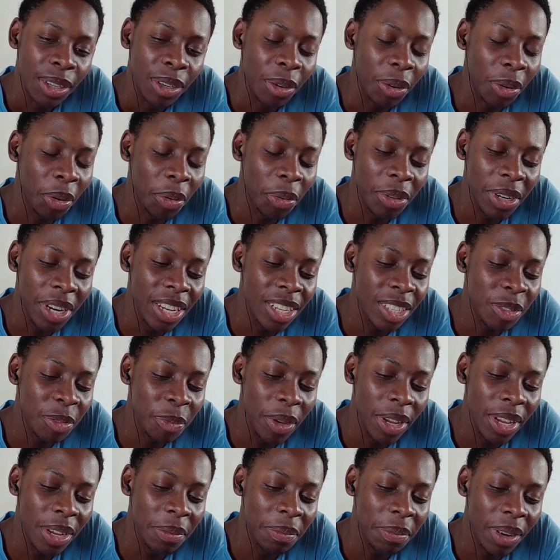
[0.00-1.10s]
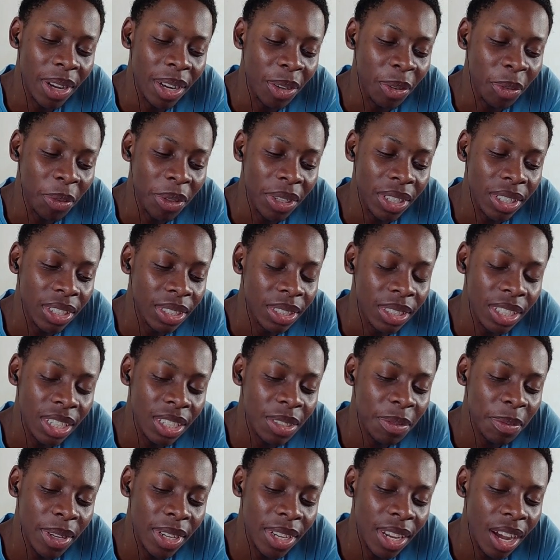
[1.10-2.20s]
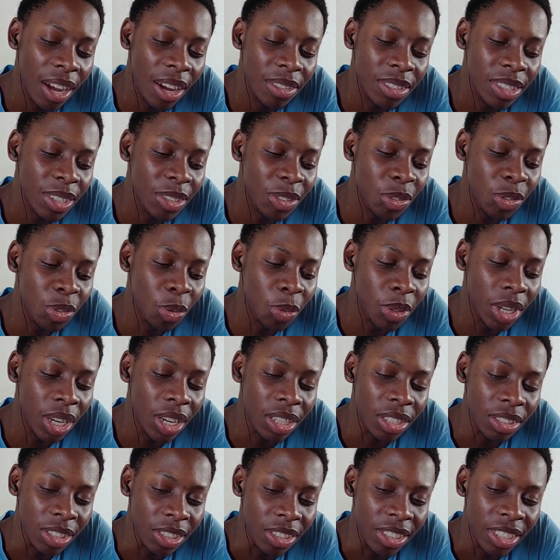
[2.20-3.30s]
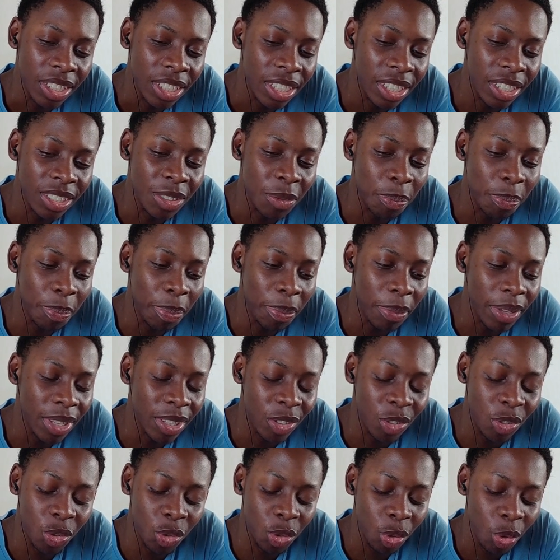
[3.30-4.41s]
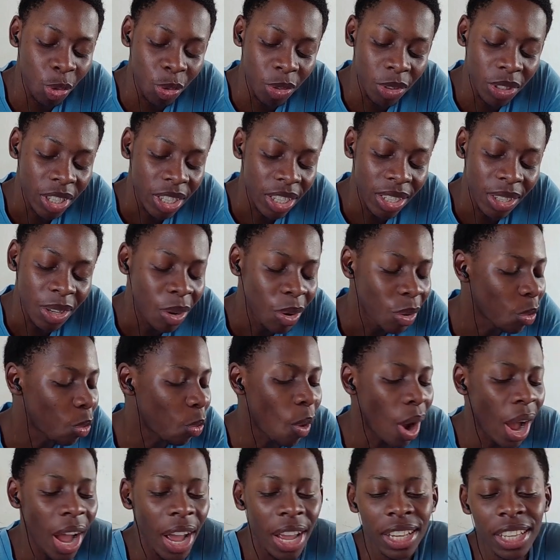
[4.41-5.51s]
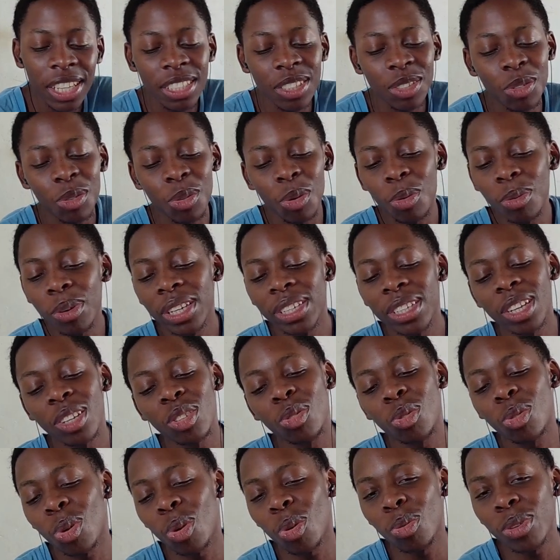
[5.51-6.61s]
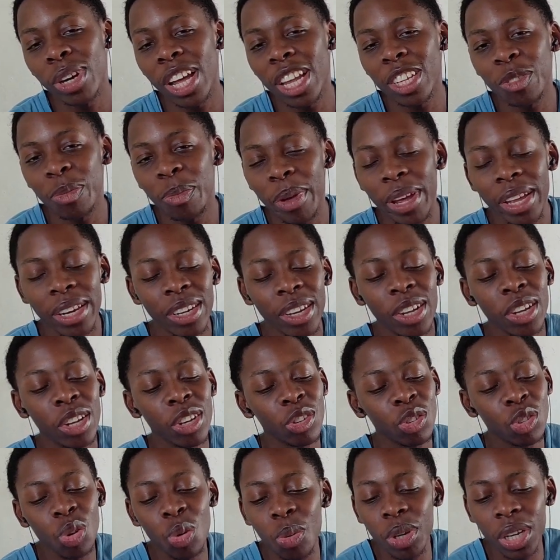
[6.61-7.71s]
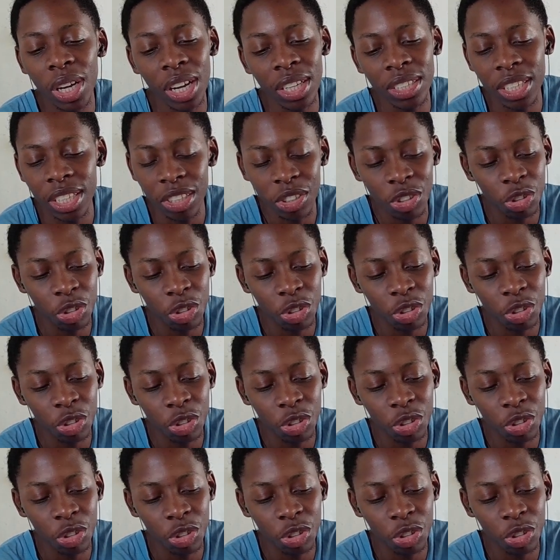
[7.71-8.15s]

Grown ass man, by the way. This man out here showing us his stroke. Why is this grown ass man showing us his